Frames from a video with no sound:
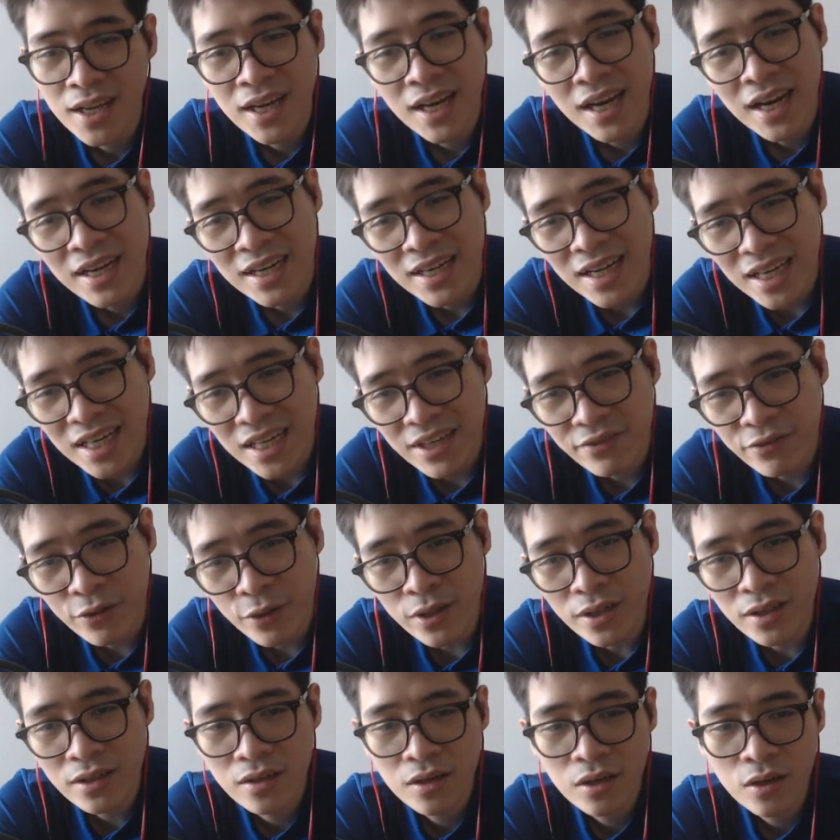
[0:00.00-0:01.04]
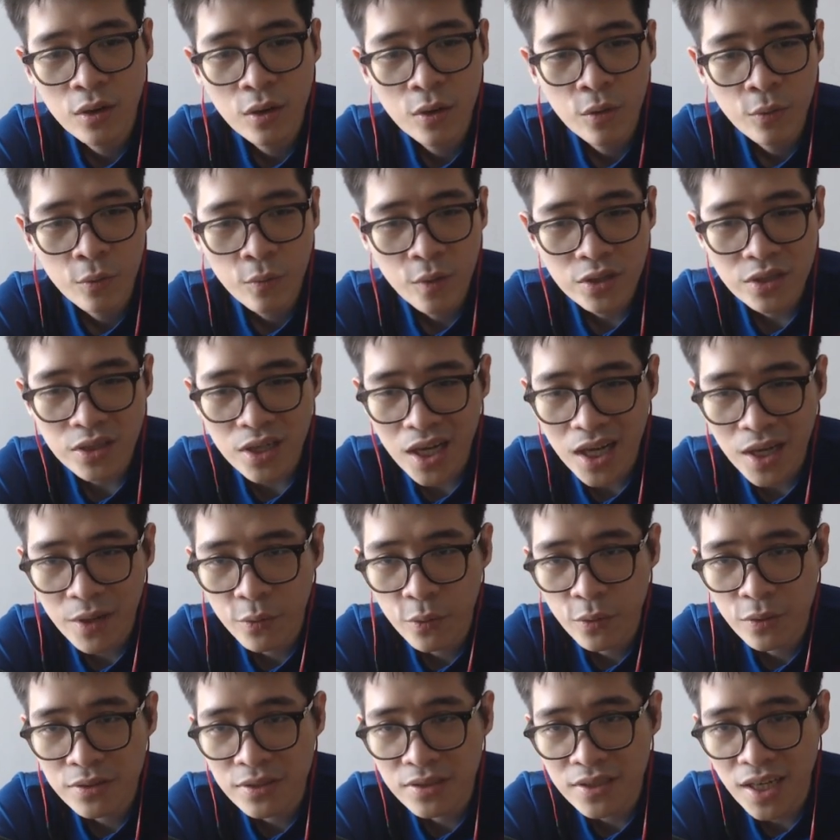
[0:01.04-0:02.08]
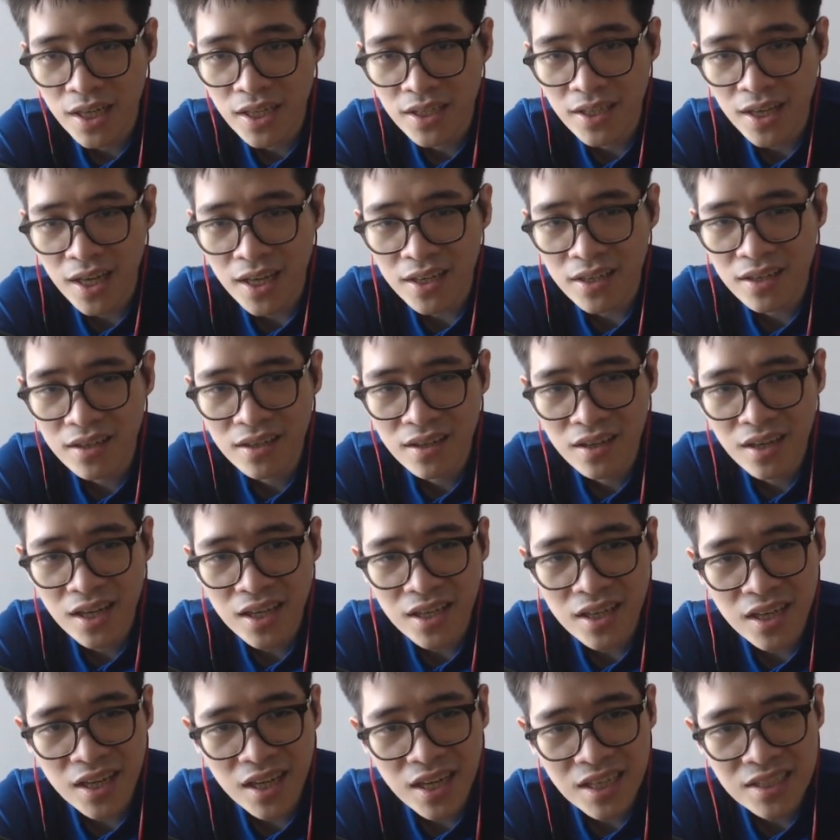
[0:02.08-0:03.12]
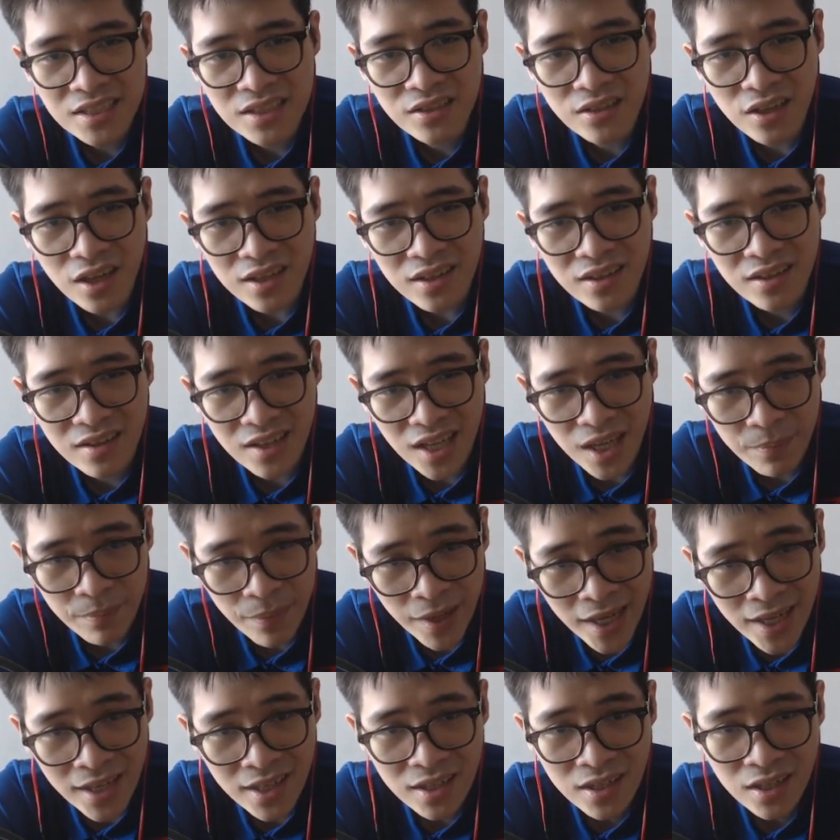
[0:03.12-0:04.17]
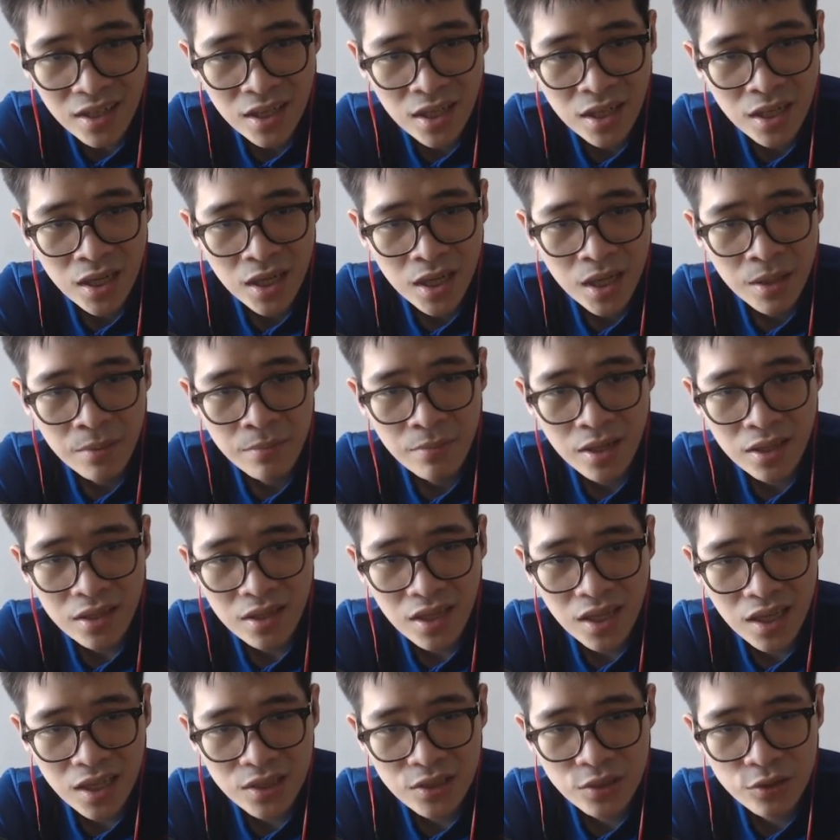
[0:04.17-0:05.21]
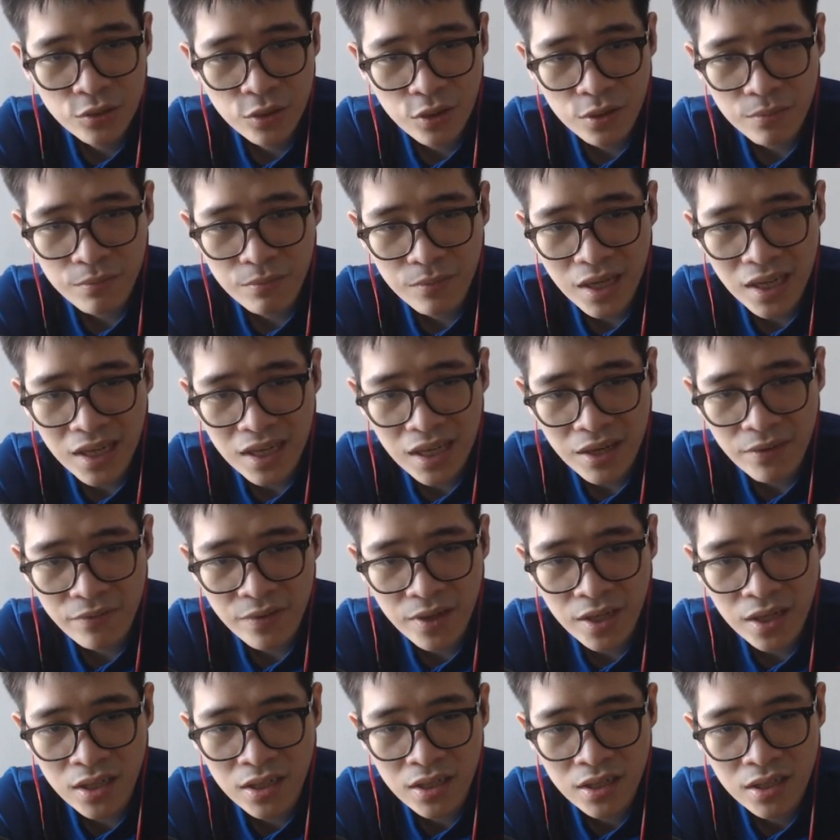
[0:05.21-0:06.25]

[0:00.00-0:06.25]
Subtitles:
Knight e4, which I would say that it is not that bad, but it should be given